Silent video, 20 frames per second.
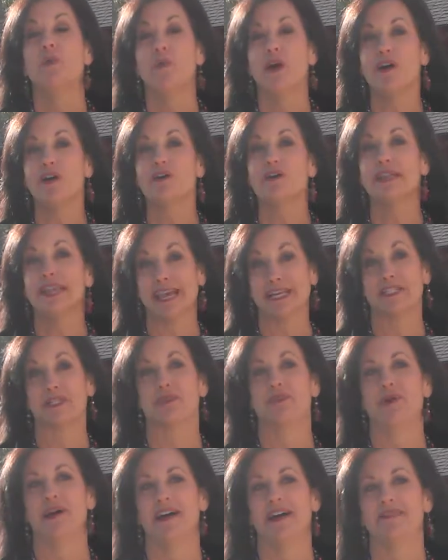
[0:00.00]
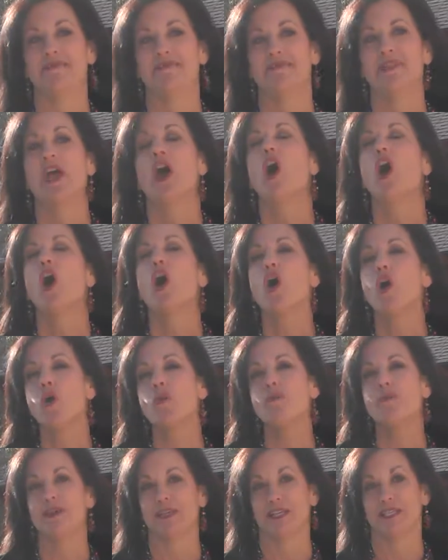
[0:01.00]
Well, guess what?
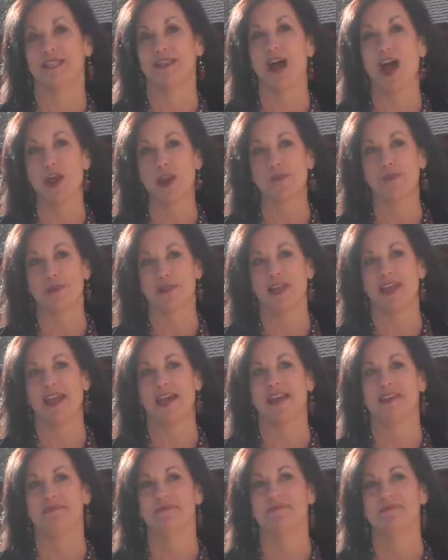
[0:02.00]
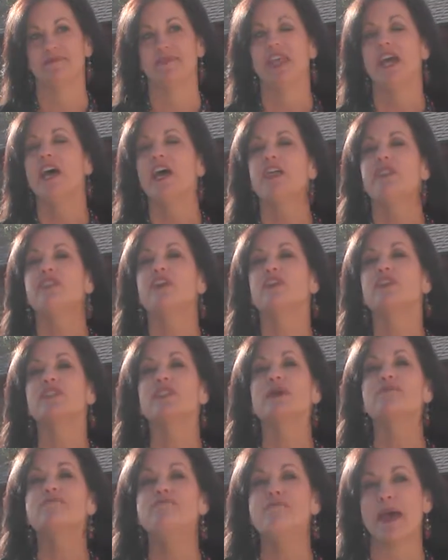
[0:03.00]
Hope is not a plan. There's
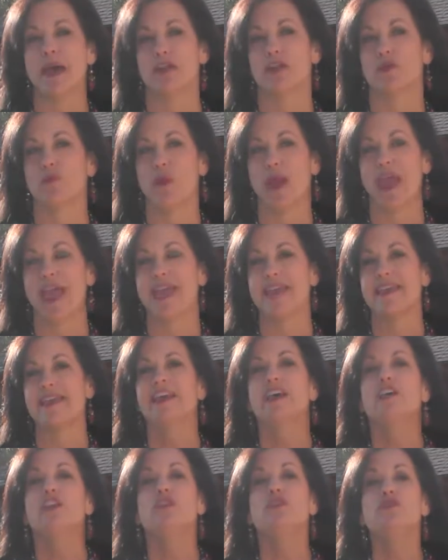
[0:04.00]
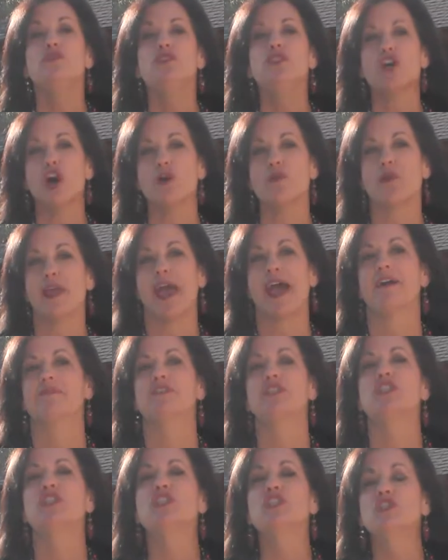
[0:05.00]
a better way. You don't have
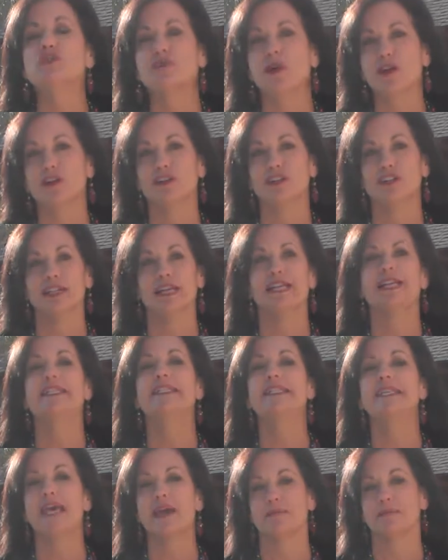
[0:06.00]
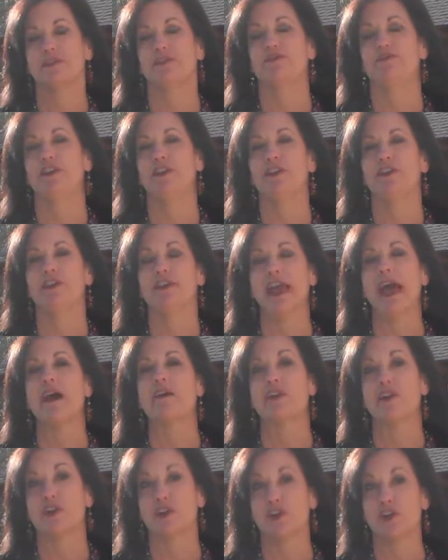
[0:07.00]
to struggle and attempt to figure it
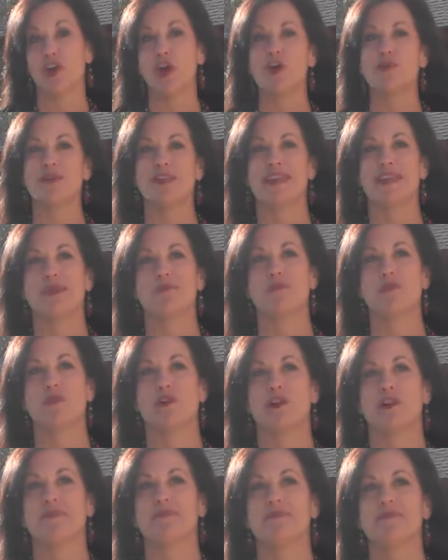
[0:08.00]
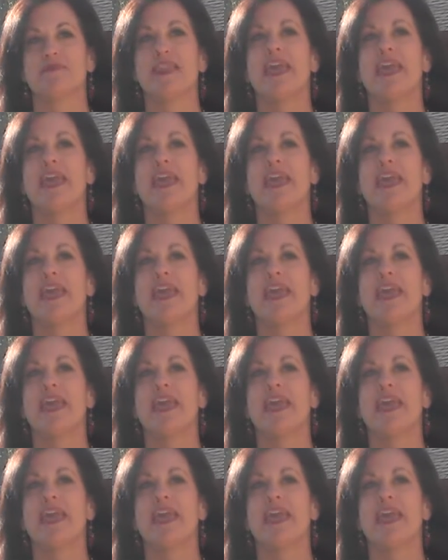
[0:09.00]
out on your own anymore.